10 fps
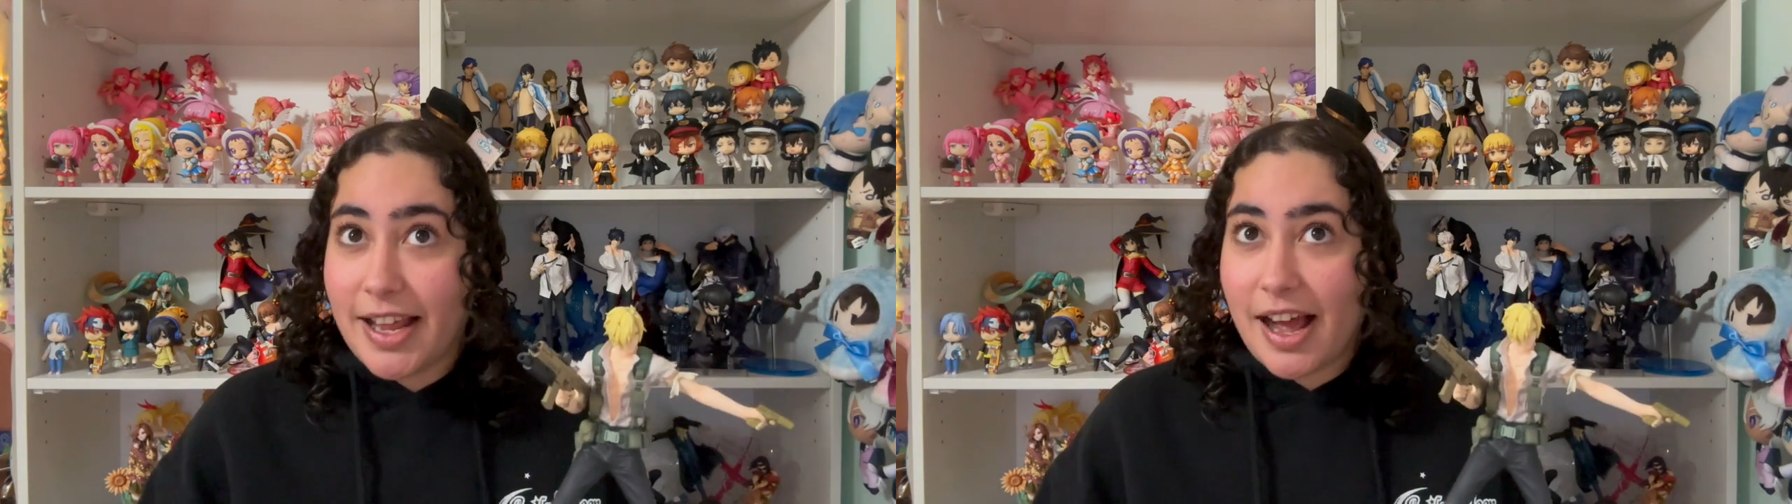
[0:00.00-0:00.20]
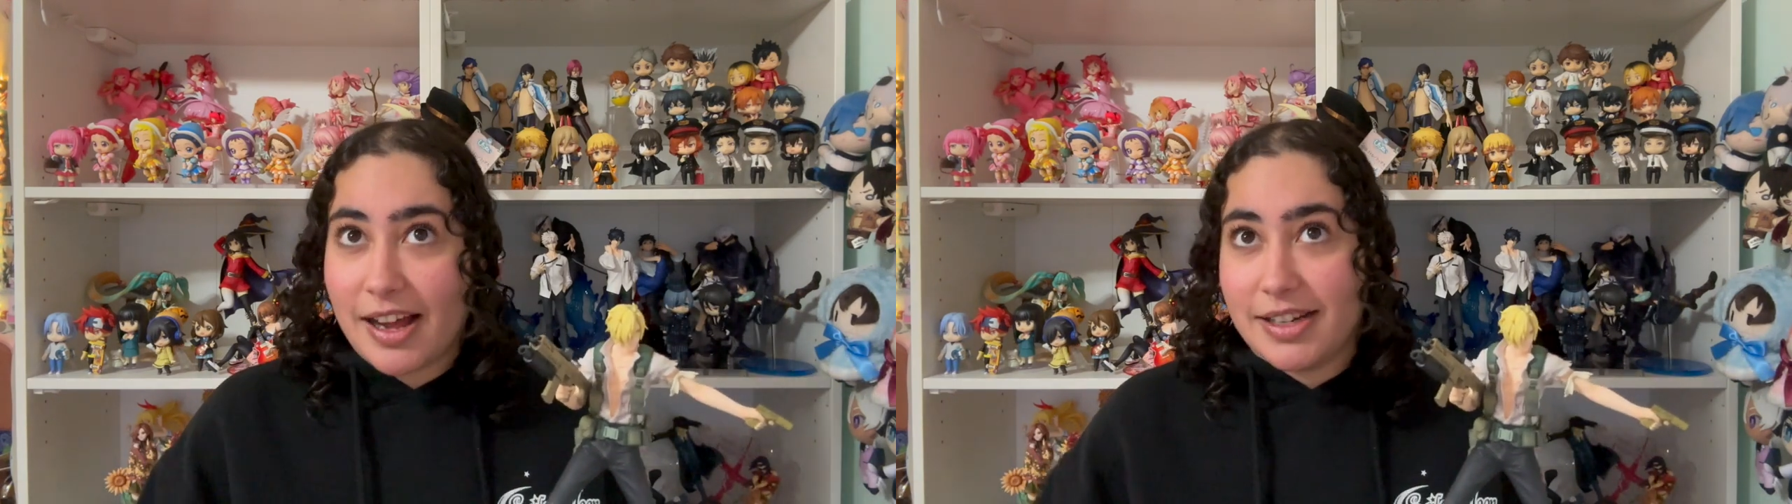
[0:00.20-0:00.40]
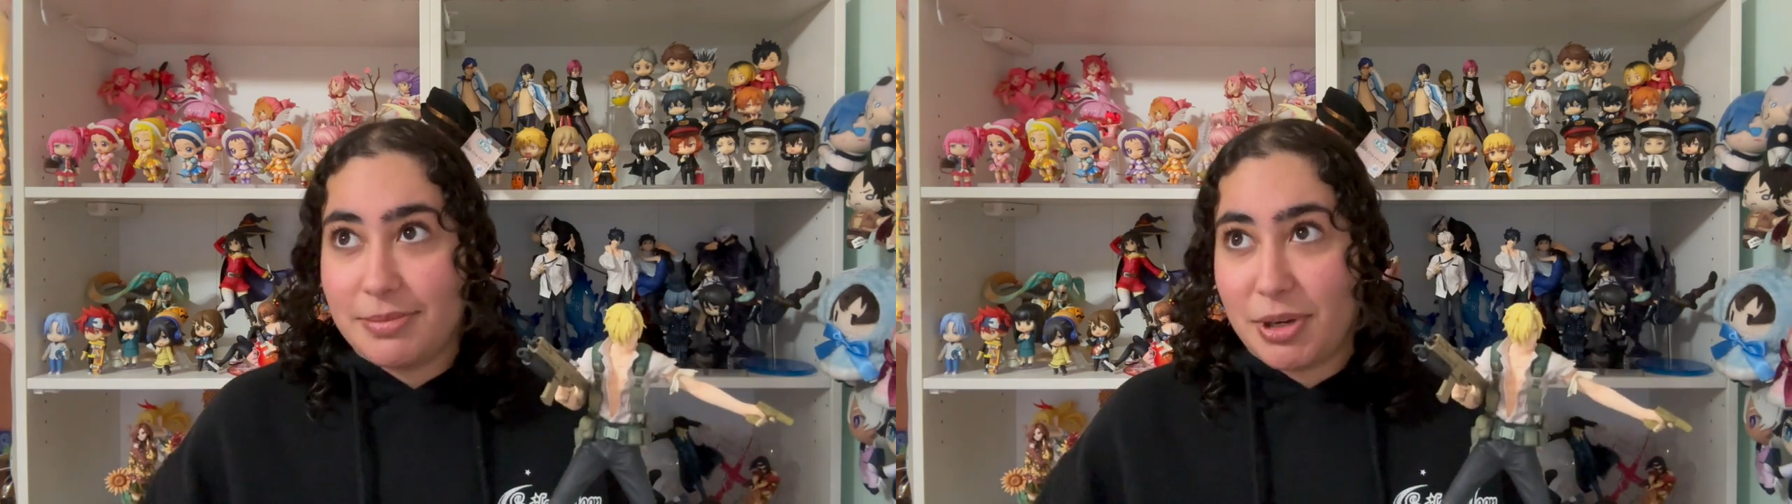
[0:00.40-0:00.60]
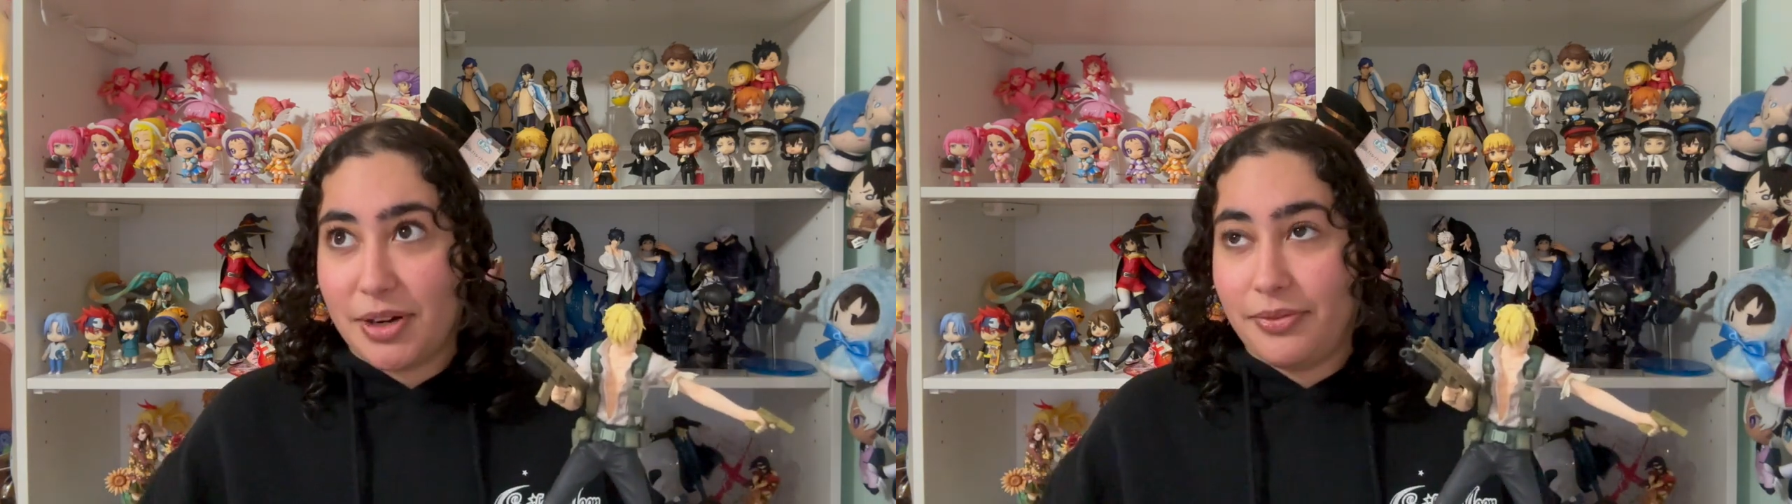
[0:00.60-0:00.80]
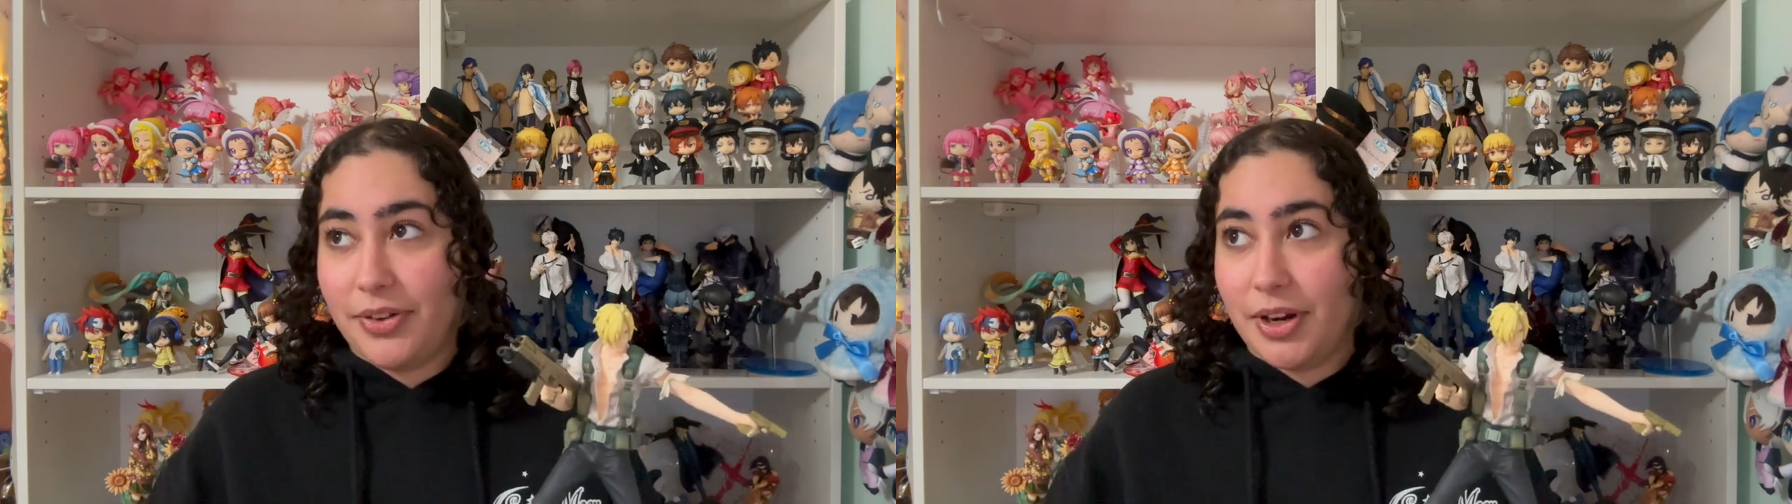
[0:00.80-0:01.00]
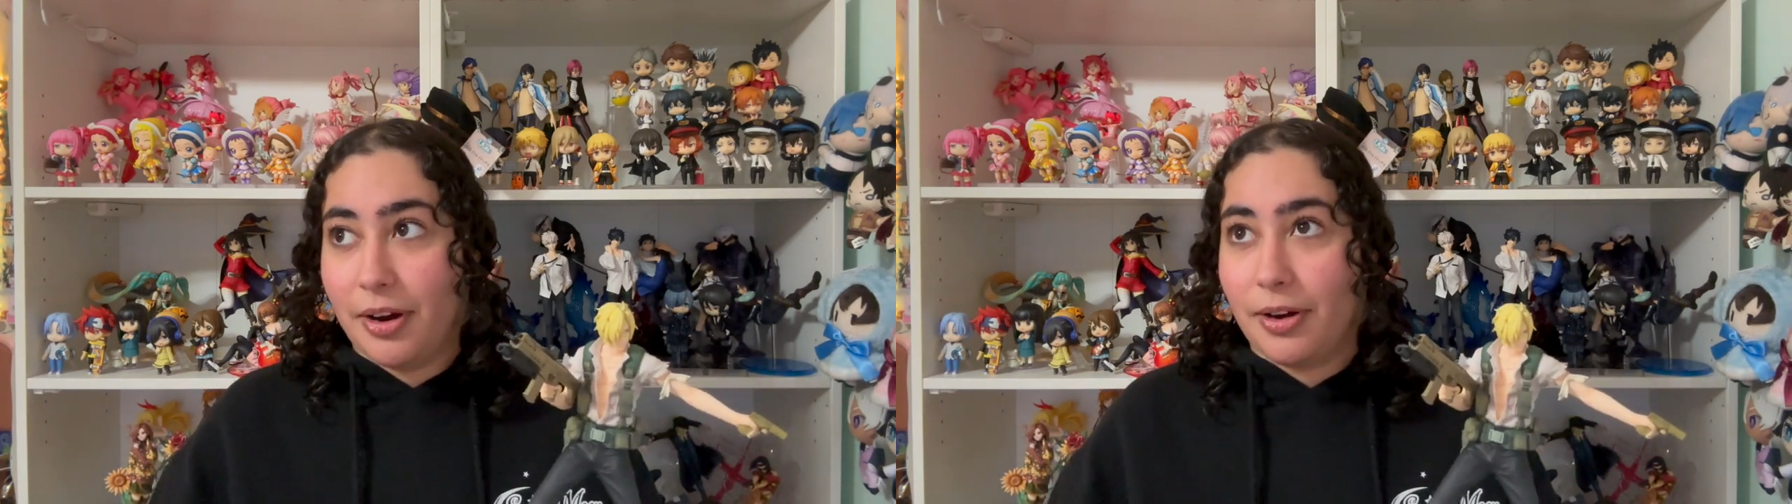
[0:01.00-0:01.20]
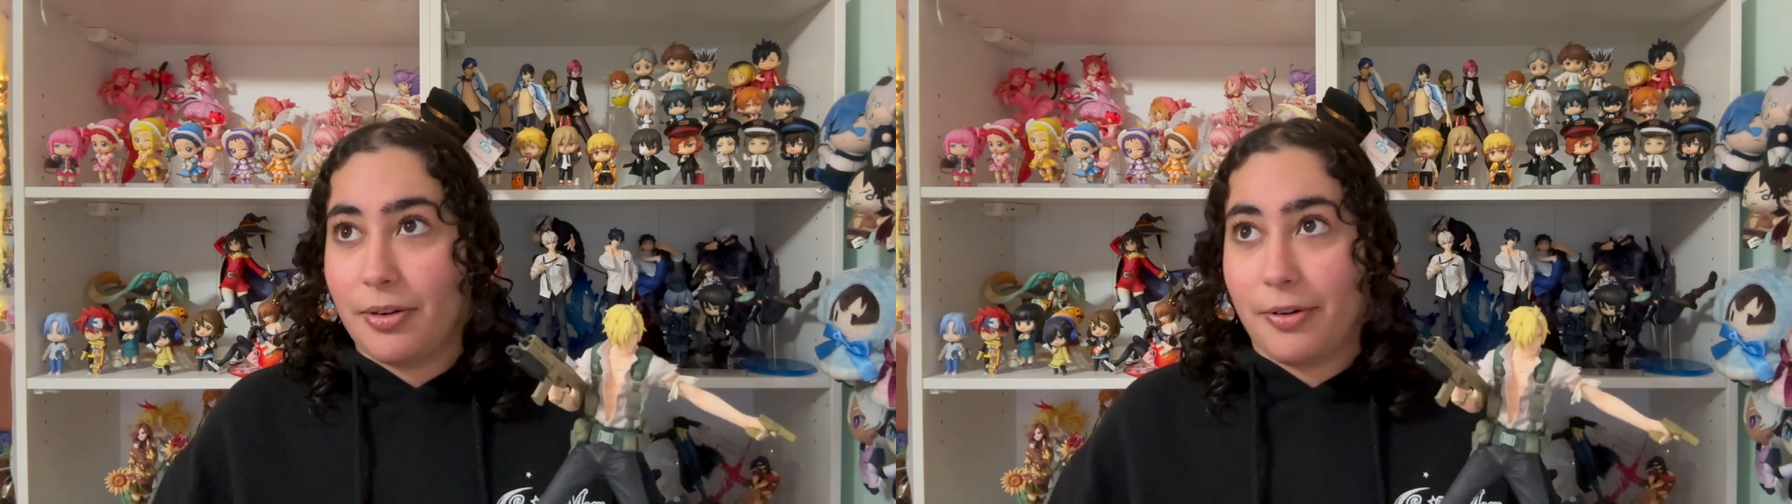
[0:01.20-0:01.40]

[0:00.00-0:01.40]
high demand figure,